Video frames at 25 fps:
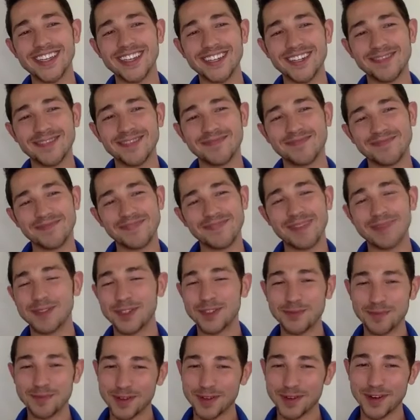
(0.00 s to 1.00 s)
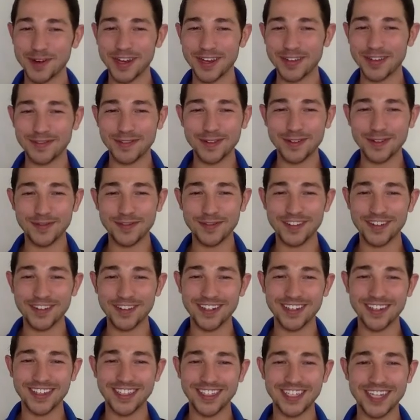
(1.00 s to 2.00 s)
I'm super grateful
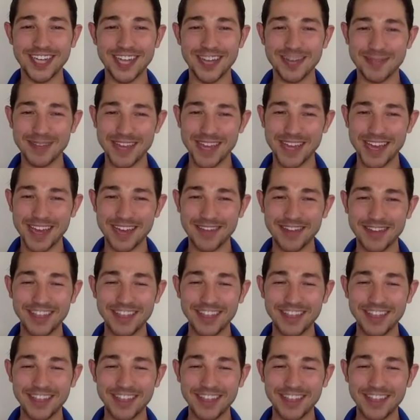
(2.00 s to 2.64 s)
for the job I have.